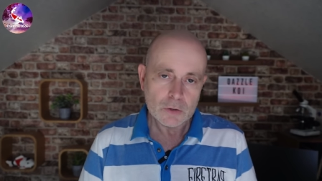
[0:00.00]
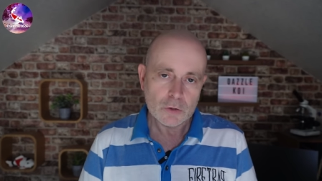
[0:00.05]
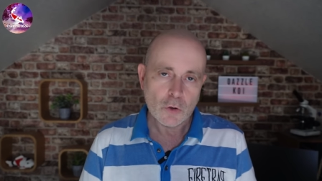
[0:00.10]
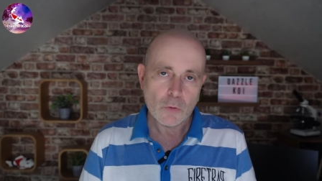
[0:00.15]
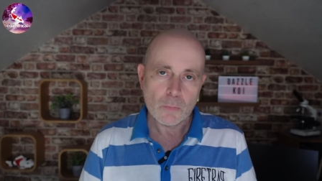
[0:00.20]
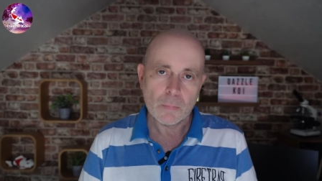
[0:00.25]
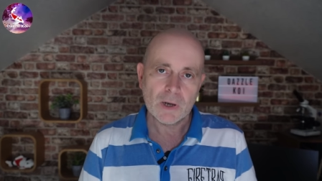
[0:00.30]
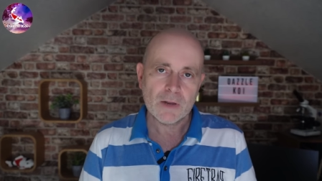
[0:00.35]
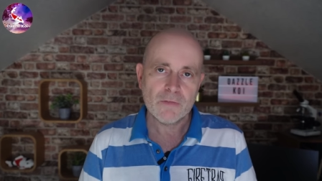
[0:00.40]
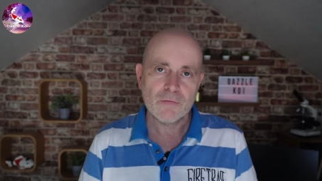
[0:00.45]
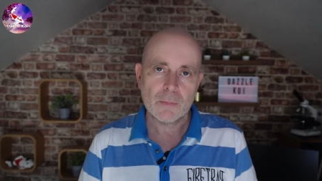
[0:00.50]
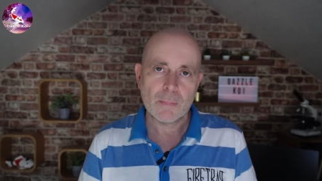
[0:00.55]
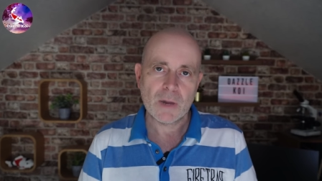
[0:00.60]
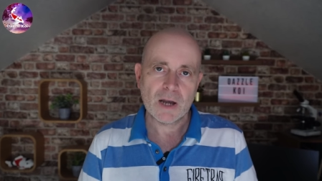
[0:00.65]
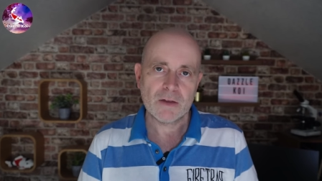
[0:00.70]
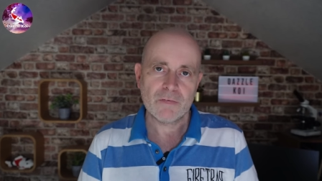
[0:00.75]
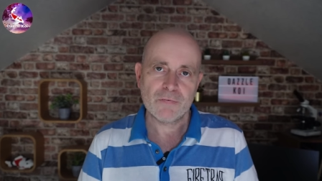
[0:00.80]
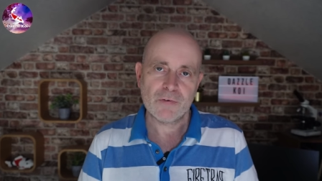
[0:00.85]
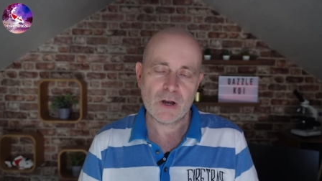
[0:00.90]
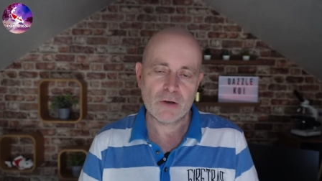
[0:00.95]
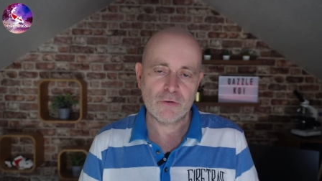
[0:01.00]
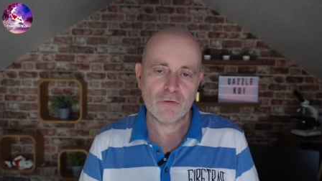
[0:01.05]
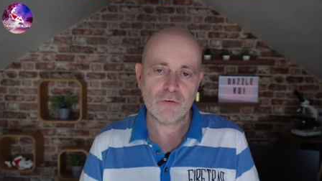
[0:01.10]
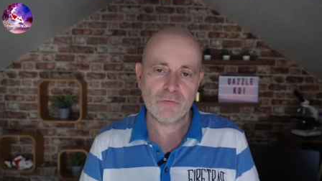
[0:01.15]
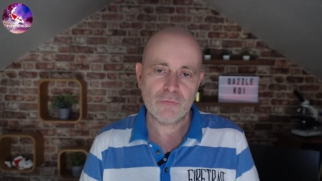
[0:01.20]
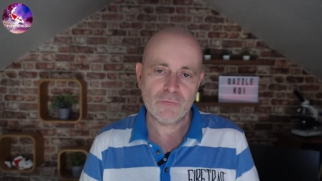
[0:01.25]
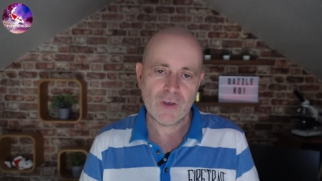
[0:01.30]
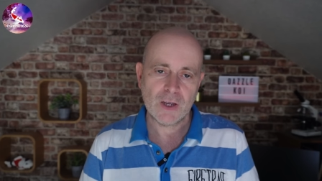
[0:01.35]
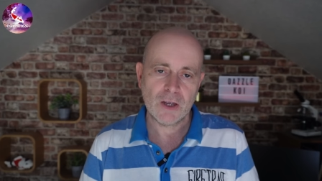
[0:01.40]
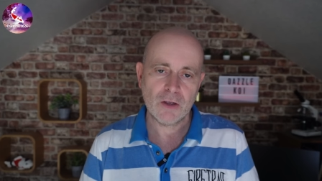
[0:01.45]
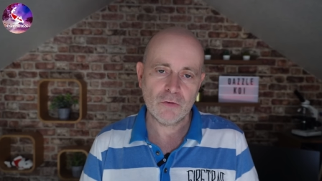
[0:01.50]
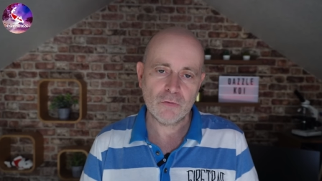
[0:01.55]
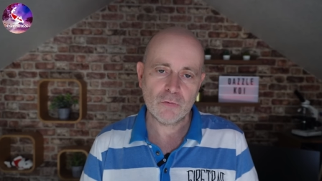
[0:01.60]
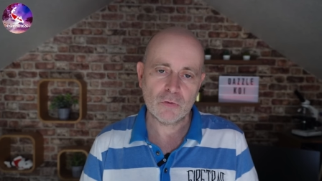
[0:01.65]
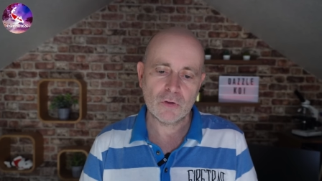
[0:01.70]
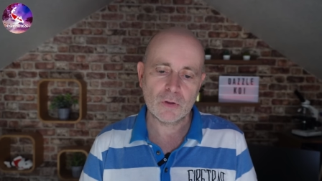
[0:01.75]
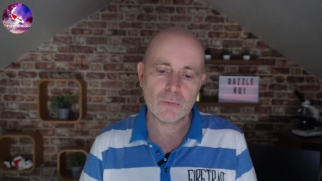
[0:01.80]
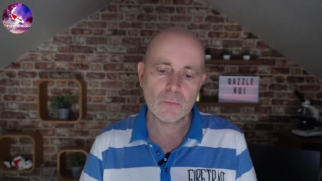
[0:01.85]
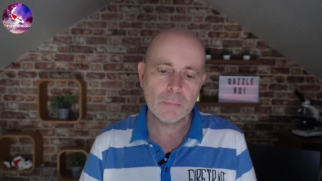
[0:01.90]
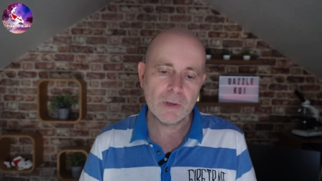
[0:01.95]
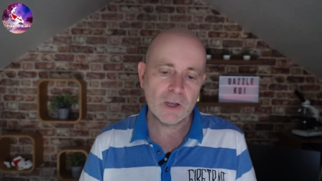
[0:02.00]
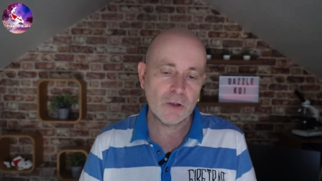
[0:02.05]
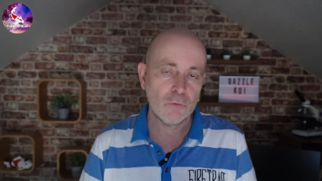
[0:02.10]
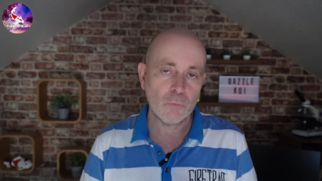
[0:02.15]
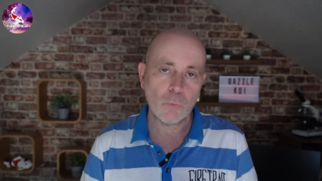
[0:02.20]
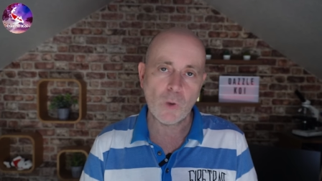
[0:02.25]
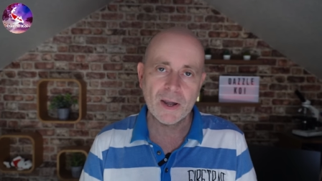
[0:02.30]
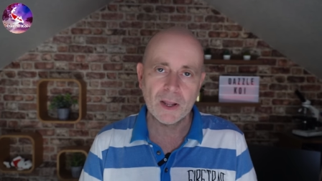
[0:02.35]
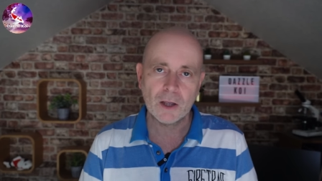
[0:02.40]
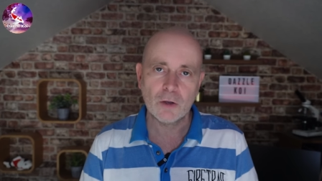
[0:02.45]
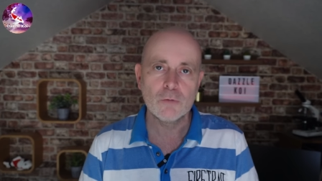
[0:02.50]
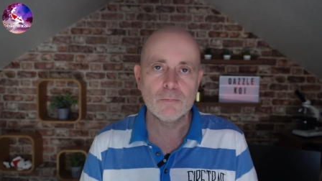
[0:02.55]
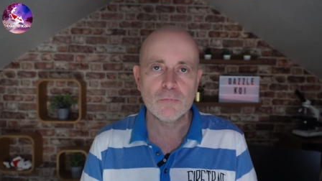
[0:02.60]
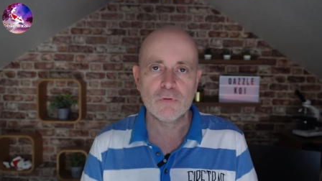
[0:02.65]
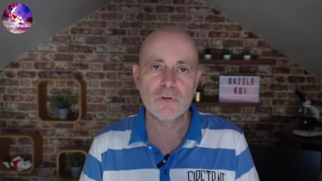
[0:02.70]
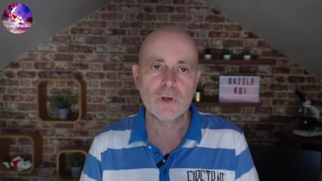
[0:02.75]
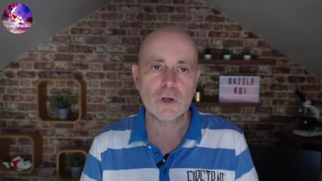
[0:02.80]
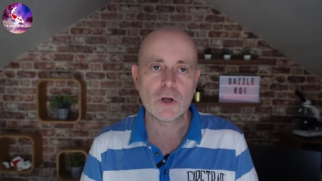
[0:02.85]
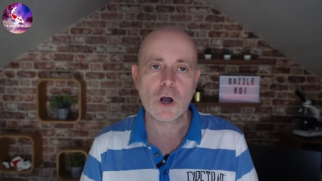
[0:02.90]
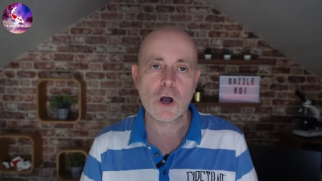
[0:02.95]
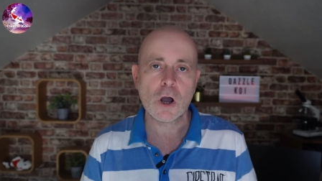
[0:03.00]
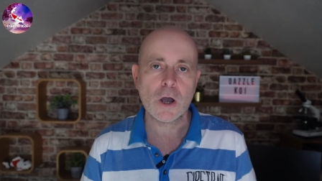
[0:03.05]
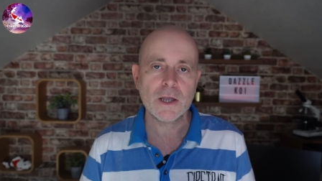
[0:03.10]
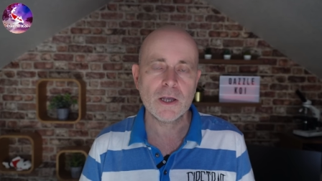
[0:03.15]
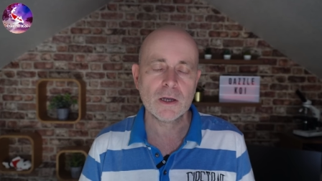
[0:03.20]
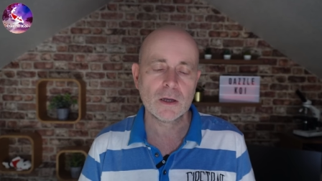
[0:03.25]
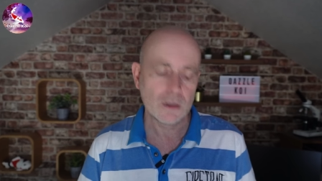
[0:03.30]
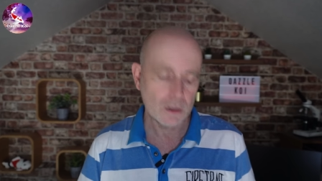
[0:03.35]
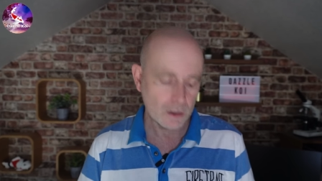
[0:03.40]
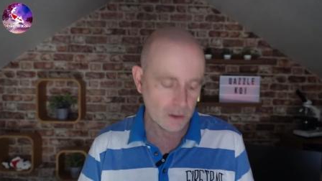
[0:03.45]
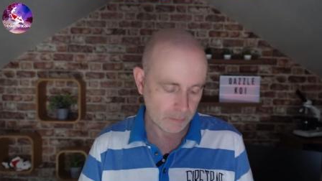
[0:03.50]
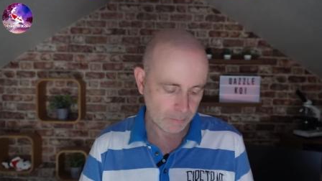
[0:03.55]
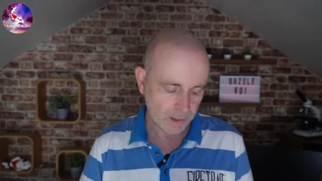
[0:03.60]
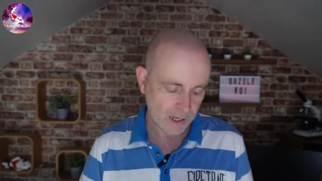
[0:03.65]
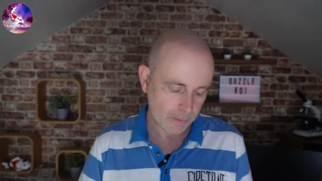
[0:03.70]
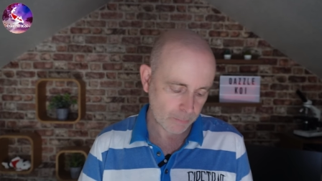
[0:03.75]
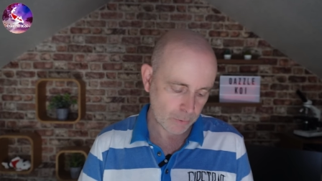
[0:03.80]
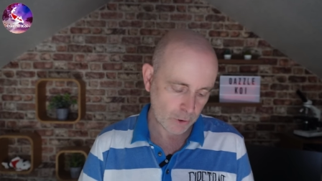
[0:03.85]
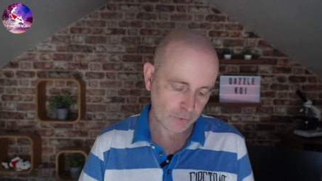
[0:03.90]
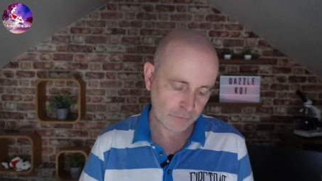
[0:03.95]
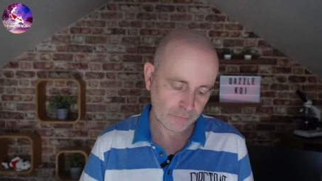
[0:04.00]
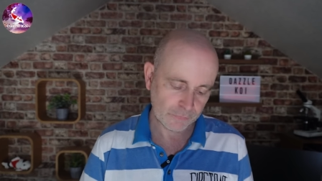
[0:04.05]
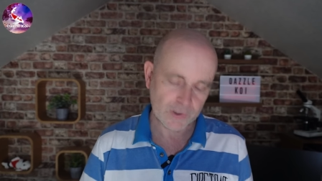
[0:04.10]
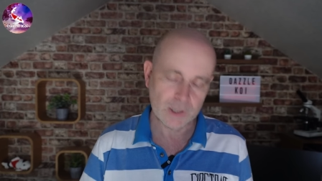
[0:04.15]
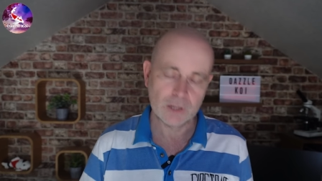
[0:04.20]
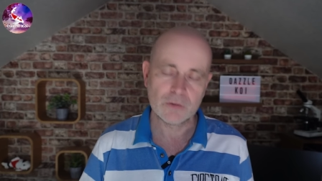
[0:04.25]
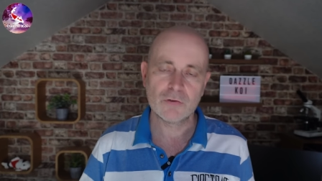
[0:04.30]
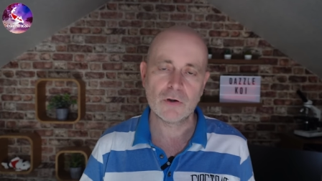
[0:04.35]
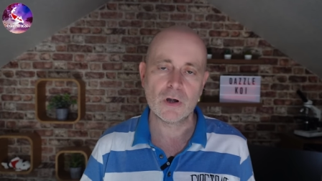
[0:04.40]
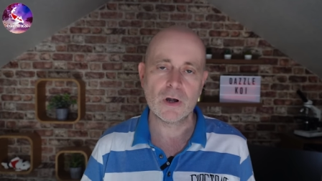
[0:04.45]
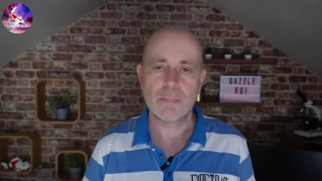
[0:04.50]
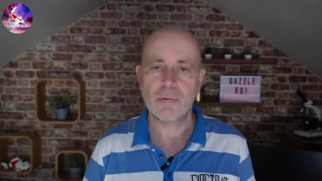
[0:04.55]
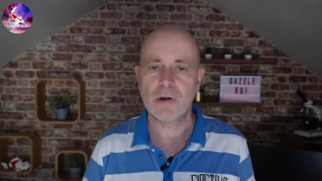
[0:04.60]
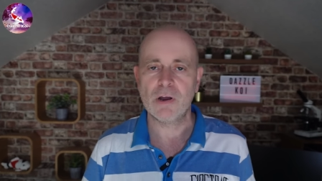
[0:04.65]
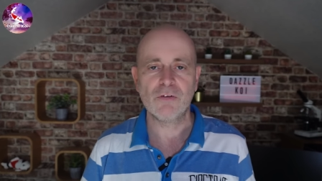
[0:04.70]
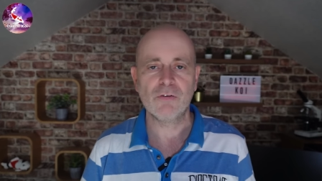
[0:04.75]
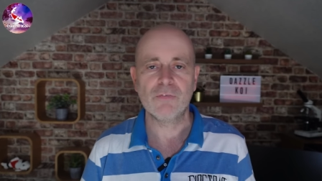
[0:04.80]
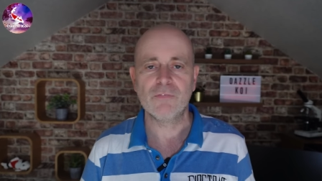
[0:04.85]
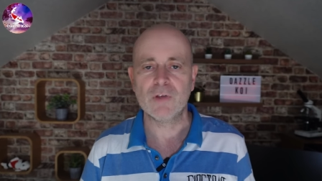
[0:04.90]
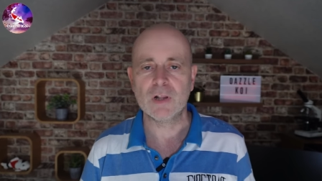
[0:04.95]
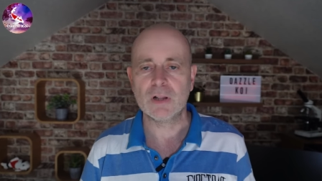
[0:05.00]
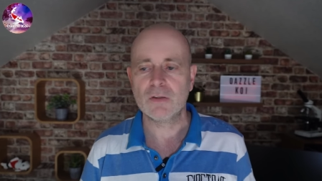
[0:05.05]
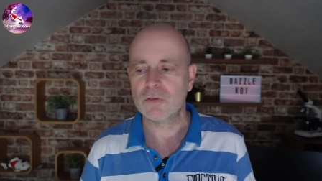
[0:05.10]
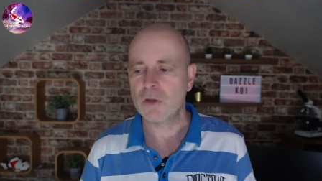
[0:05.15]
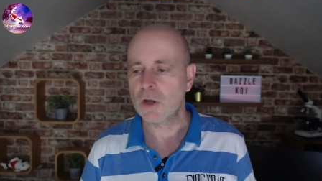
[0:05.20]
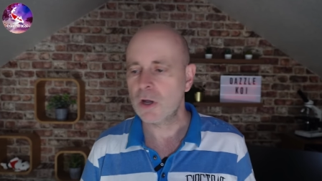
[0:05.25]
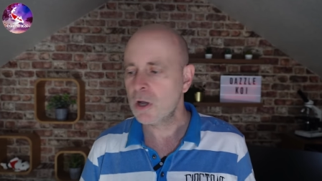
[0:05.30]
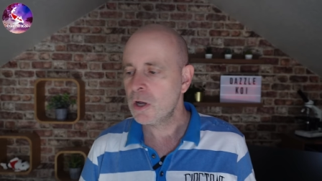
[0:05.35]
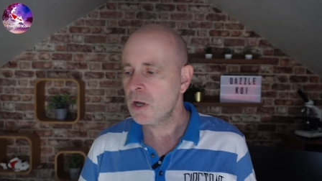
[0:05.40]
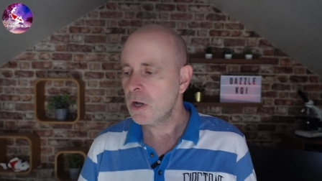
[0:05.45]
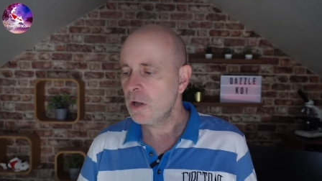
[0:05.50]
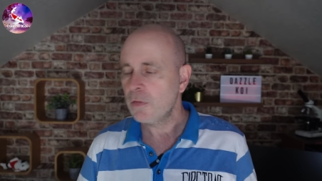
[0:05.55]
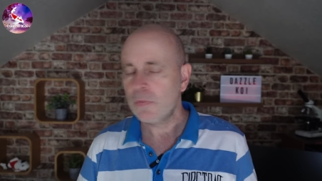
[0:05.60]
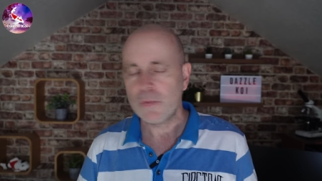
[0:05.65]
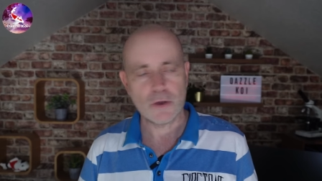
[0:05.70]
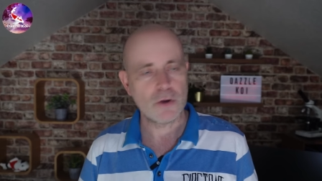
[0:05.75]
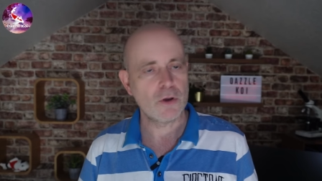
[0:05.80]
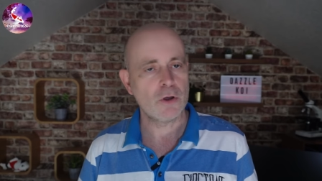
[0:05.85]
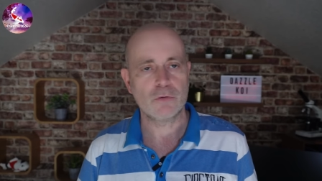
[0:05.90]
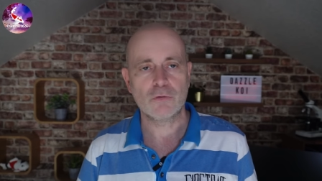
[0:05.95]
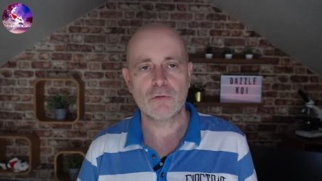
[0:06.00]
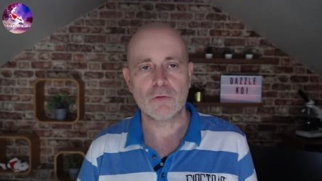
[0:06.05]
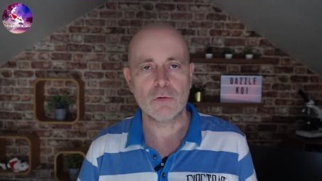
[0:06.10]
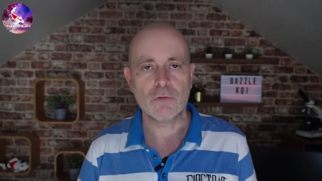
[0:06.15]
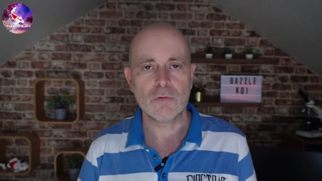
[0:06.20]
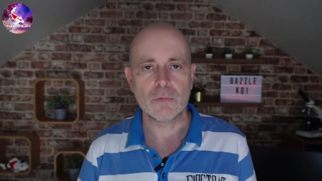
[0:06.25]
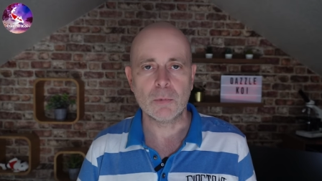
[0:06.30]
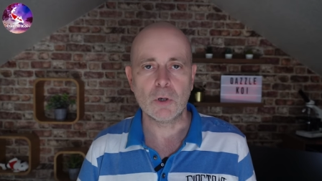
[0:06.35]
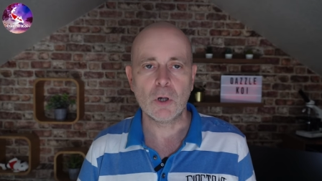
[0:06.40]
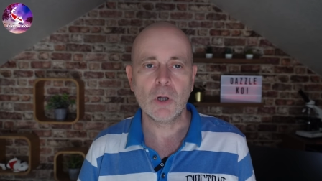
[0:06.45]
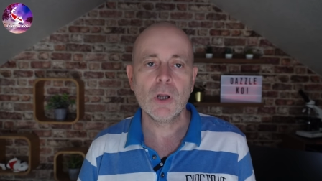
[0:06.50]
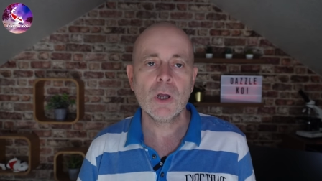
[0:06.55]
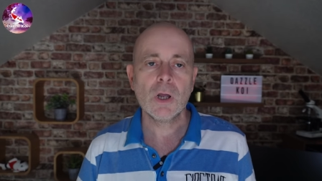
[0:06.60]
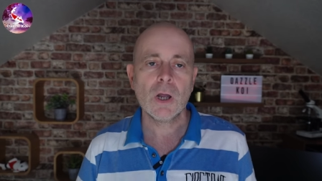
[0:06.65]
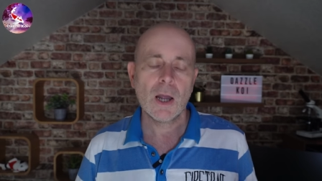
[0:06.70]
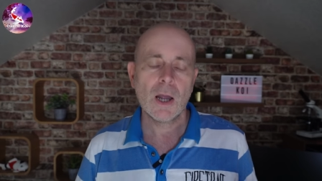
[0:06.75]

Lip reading: Don't believe the manufacturer's figures, because when it comes to koi, a black box filter and a pressure filter, they're not suitable.